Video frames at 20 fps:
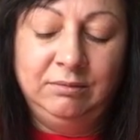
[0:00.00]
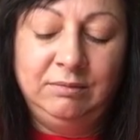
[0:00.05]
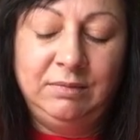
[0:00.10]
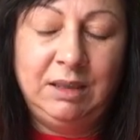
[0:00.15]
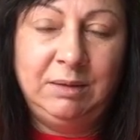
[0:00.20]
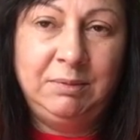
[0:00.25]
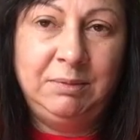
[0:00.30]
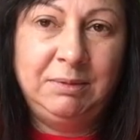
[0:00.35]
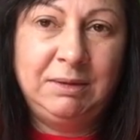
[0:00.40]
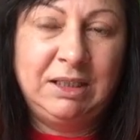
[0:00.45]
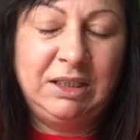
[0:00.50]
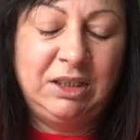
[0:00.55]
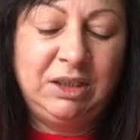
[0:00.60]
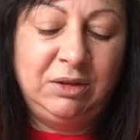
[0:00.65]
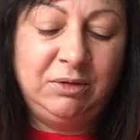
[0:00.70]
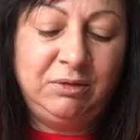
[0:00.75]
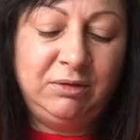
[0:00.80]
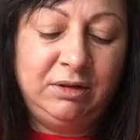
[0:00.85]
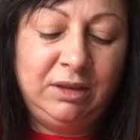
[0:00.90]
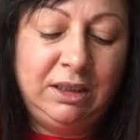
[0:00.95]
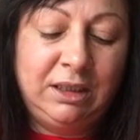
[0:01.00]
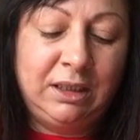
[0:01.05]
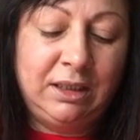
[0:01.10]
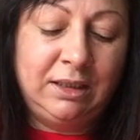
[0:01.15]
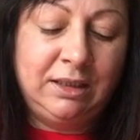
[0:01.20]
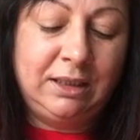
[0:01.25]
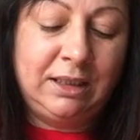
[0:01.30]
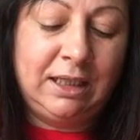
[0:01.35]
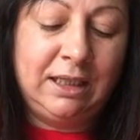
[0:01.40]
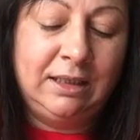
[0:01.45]
"Maybe because you were a
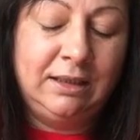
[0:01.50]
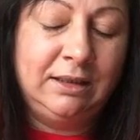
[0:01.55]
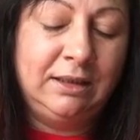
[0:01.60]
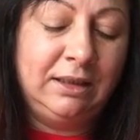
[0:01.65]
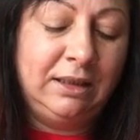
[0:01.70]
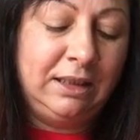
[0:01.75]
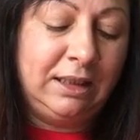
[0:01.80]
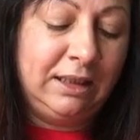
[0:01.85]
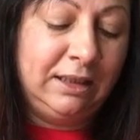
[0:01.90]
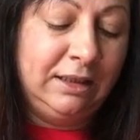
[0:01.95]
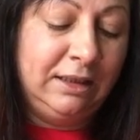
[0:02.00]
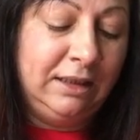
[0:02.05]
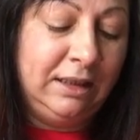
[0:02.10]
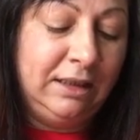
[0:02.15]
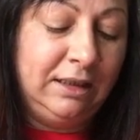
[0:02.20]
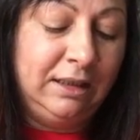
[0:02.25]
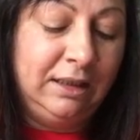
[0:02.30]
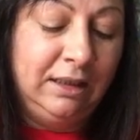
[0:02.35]
judge," Hannah suggested.